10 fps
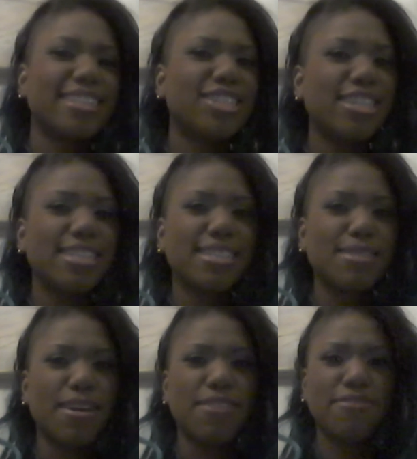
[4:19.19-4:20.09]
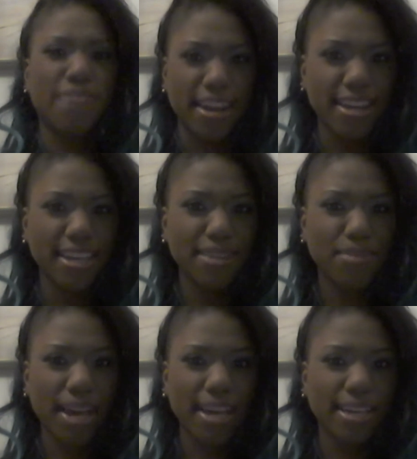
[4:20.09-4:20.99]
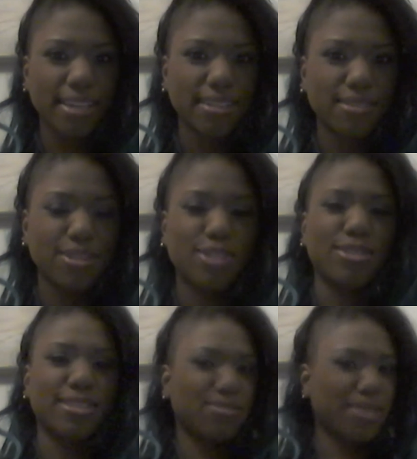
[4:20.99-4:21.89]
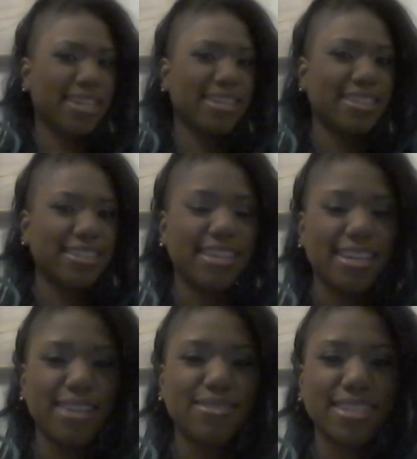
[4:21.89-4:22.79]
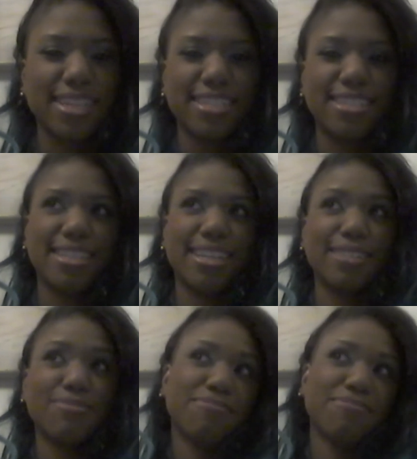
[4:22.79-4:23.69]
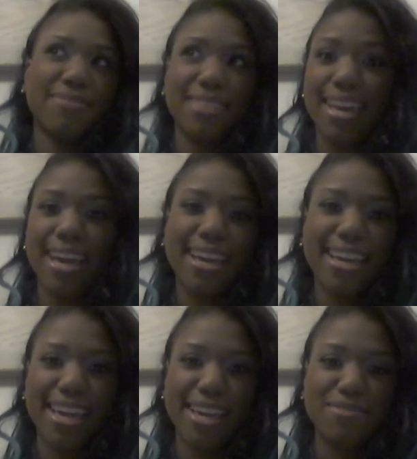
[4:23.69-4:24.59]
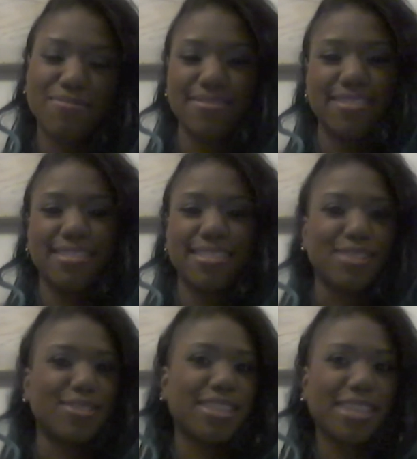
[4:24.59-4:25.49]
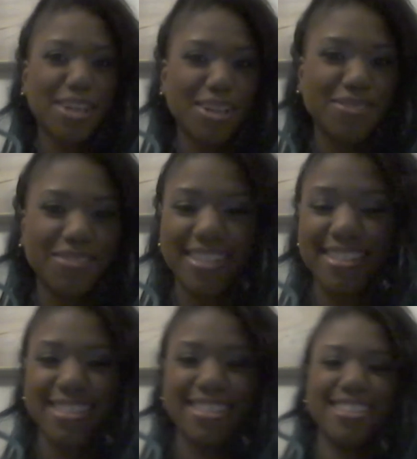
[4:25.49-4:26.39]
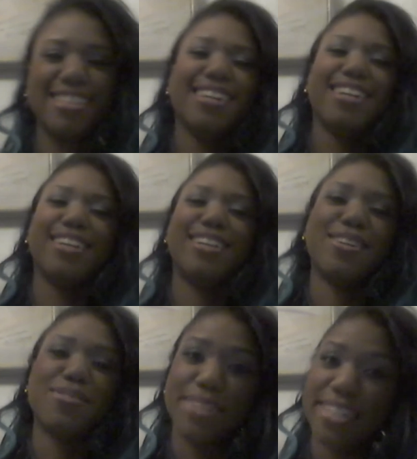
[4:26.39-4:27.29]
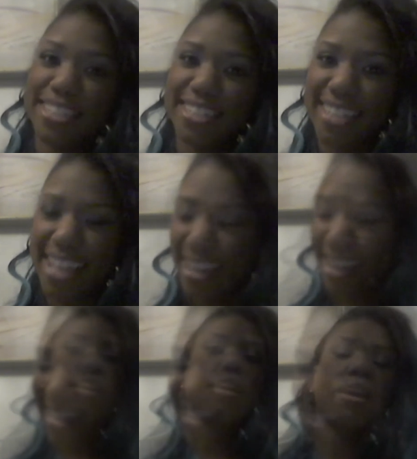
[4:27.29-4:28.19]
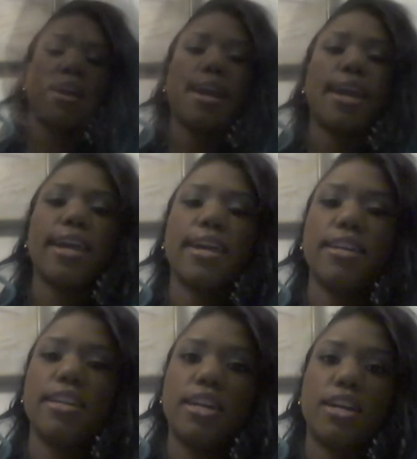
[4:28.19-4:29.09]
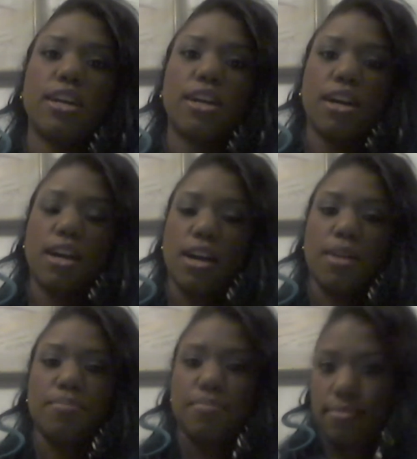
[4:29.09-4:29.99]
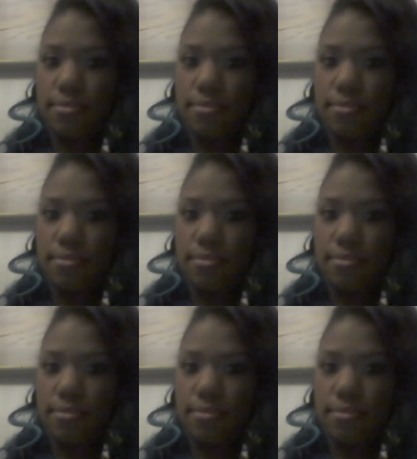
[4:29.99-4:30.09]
she didn't seem offended by it, which was weird. It was she's yeah, I am. That's why they call me, a pretty little liar. And um